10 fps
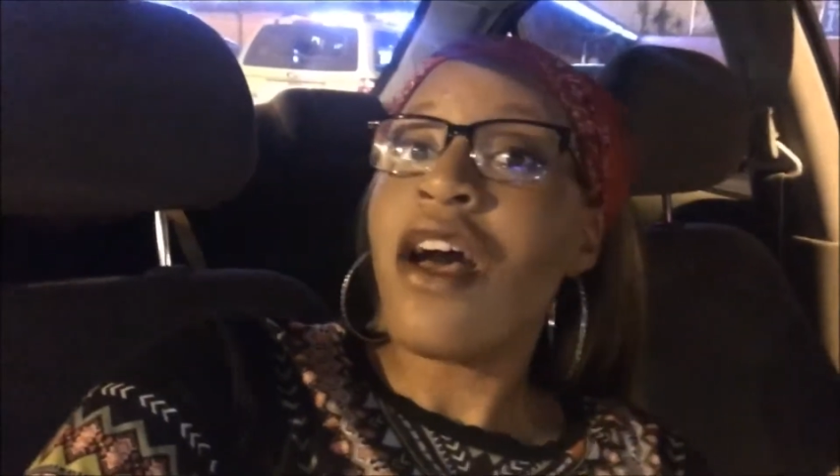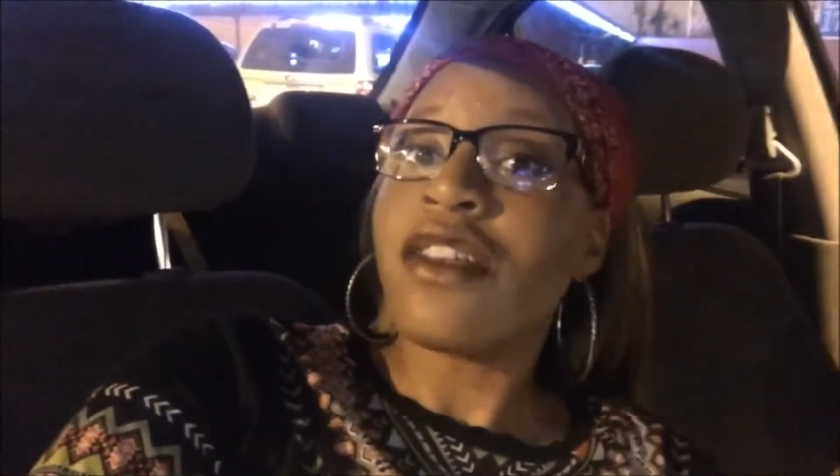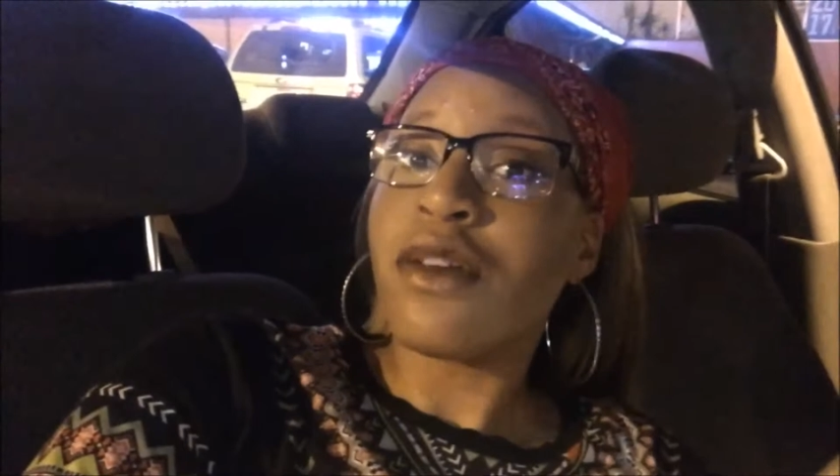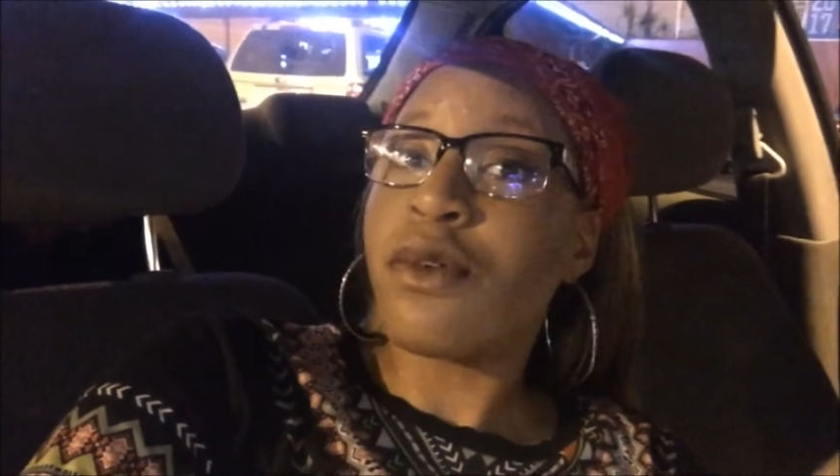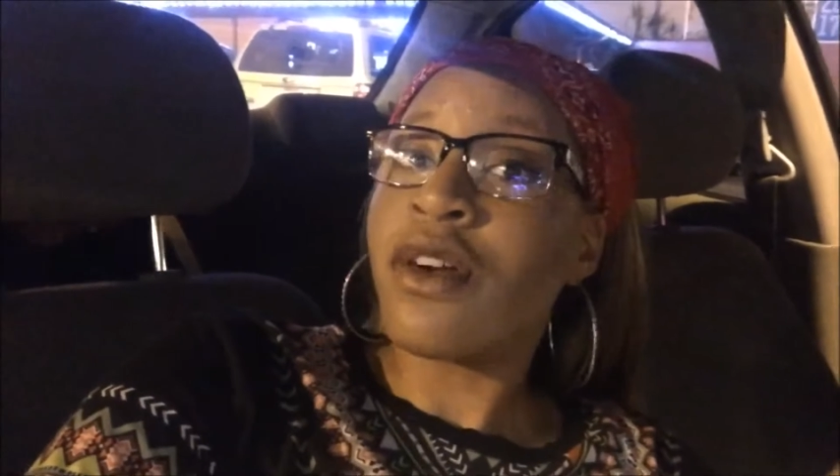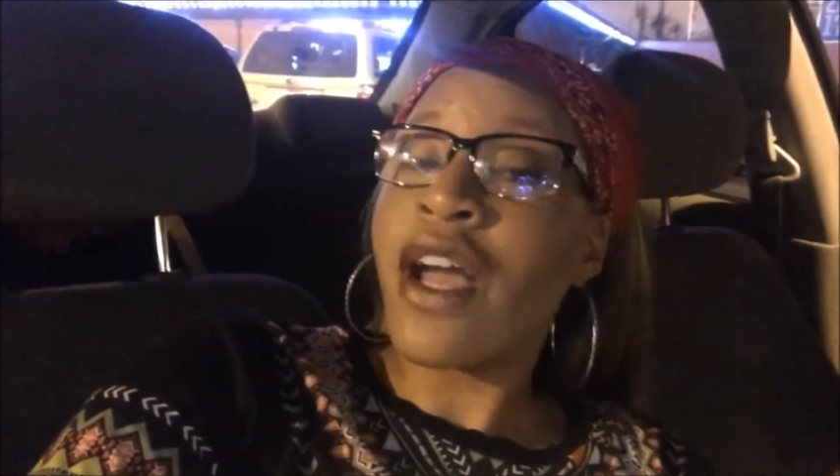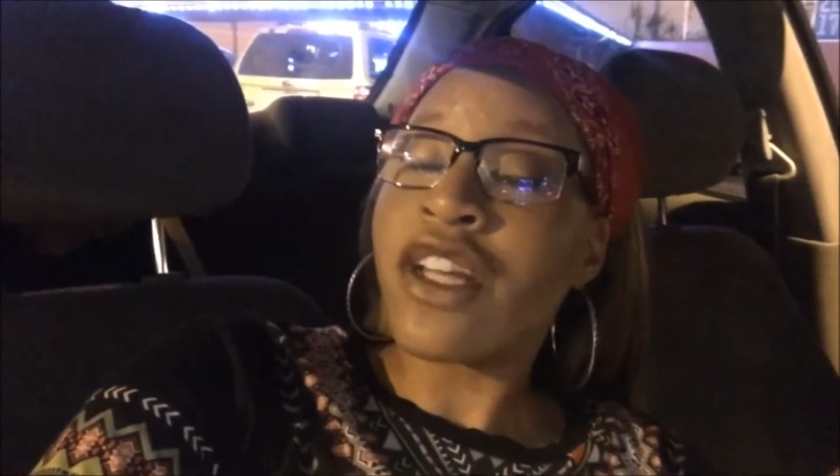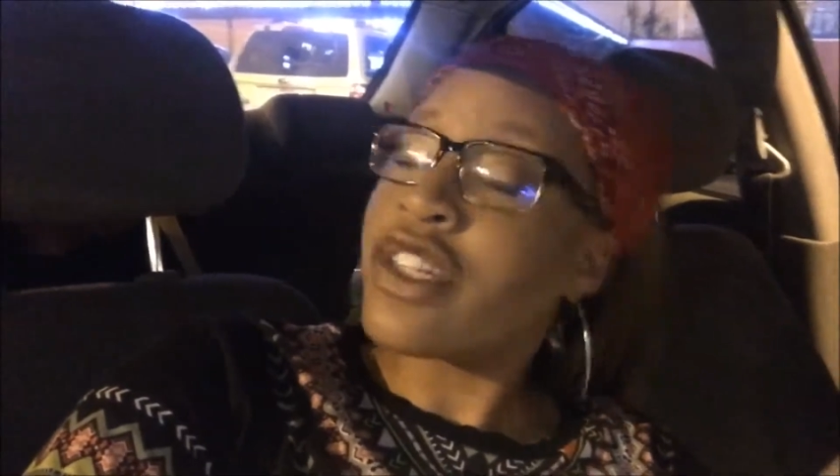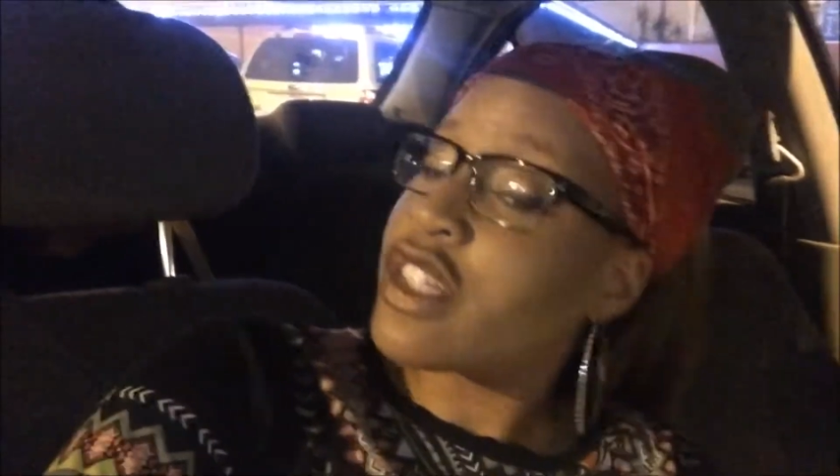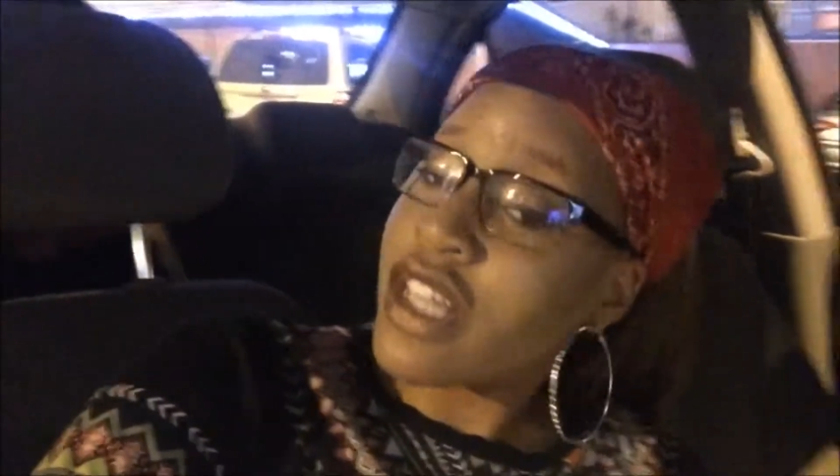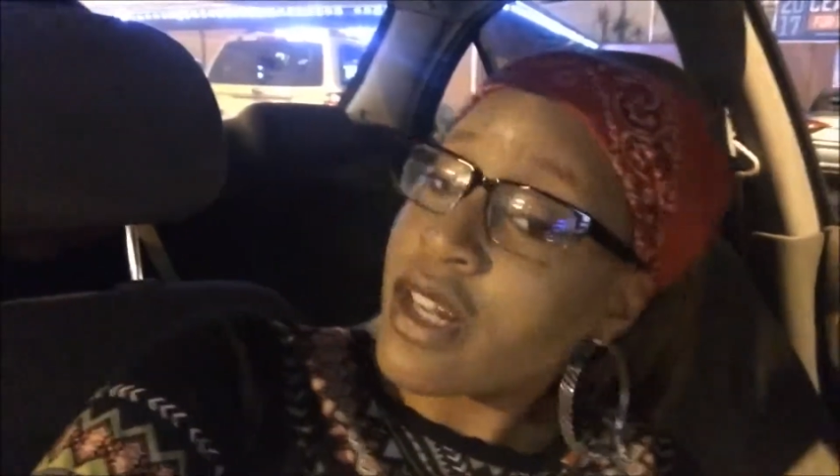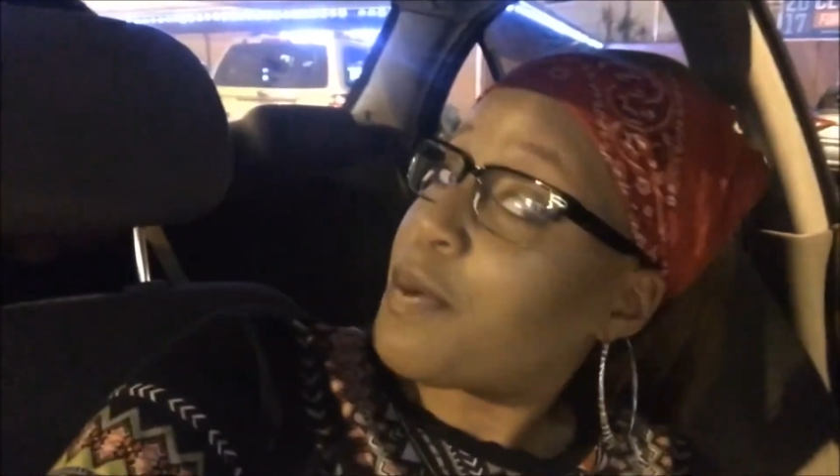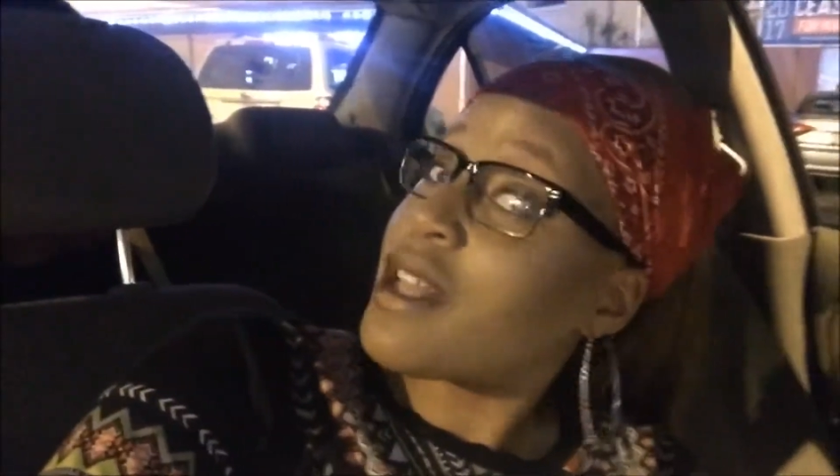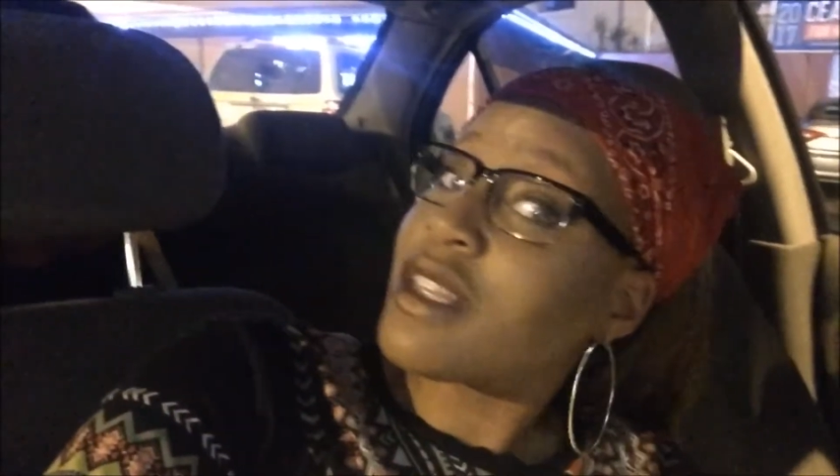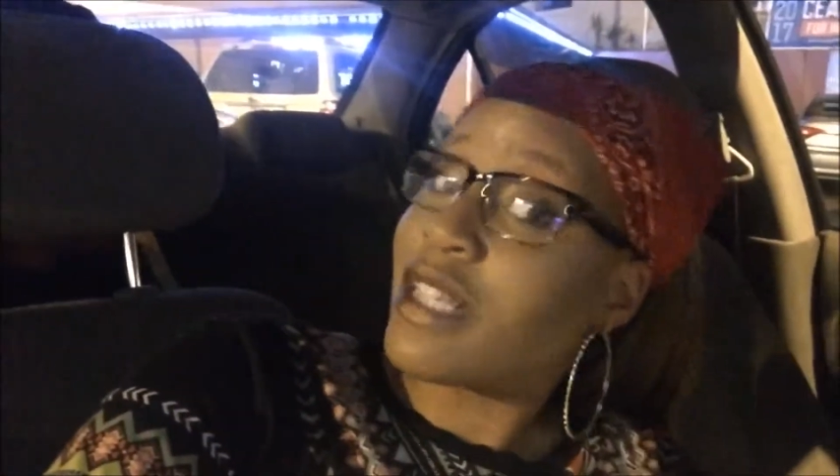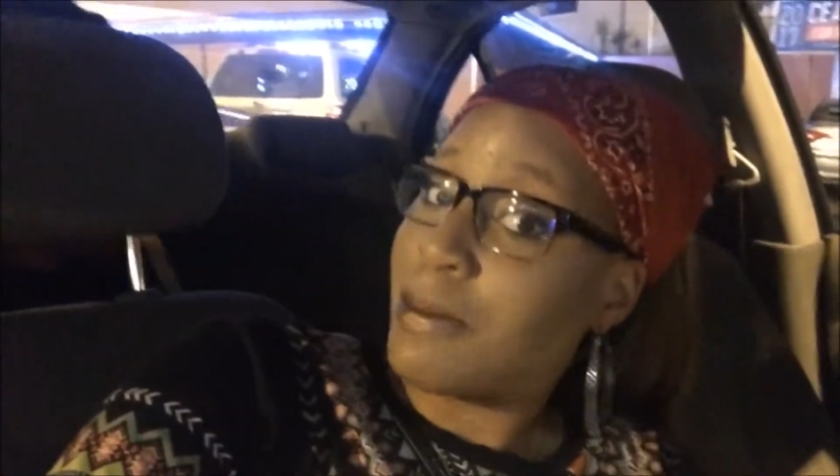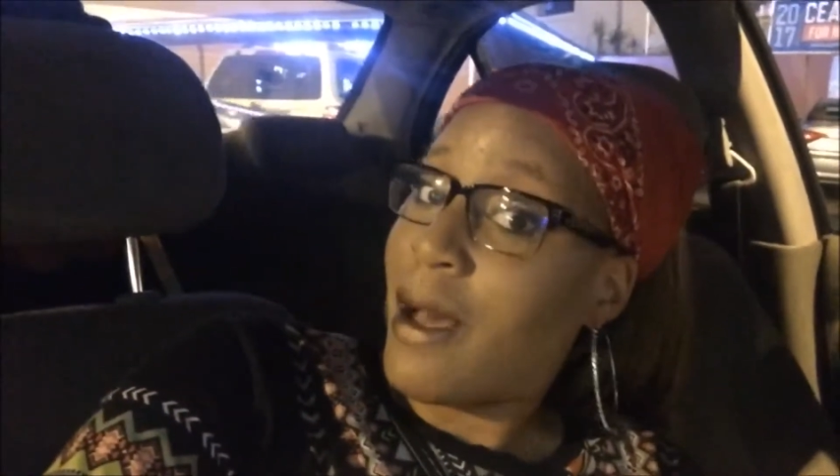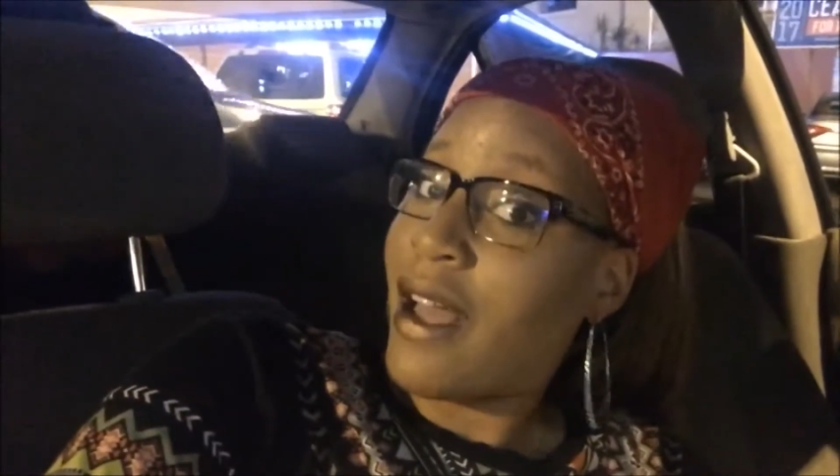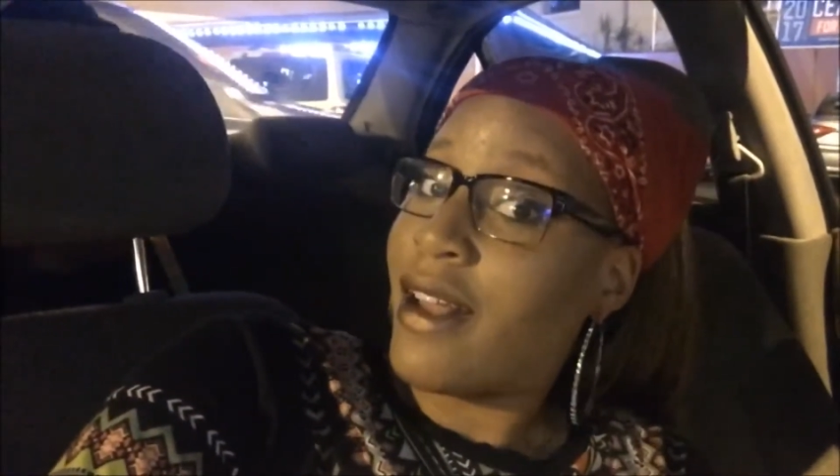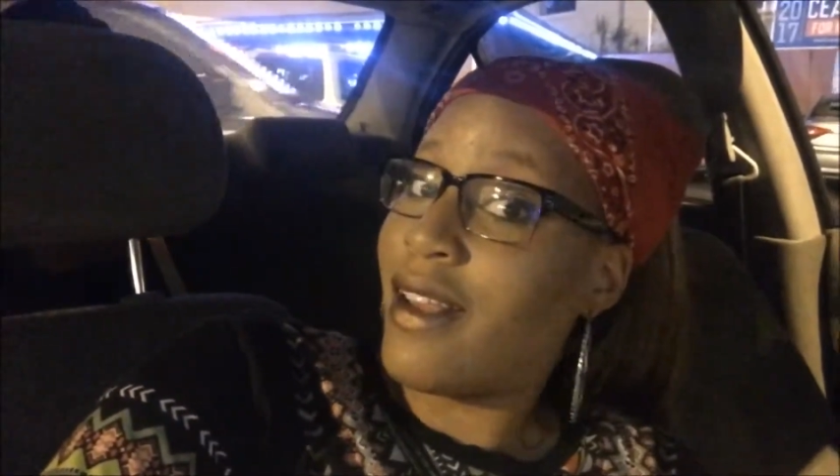So we're actually just at the pizza
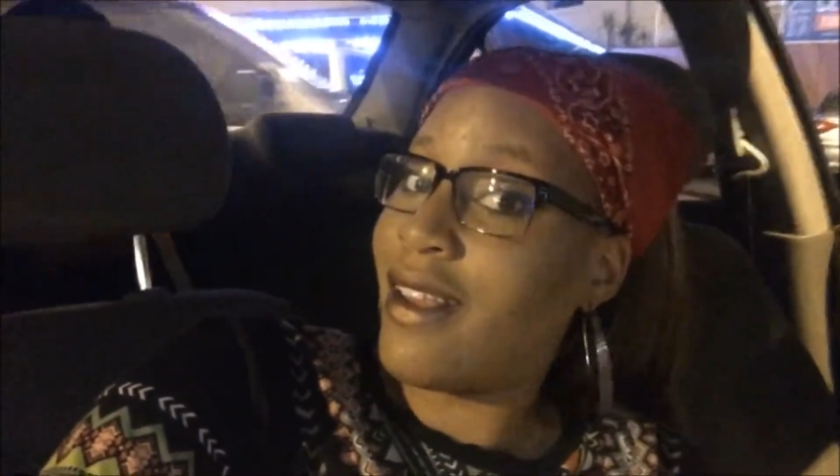spot.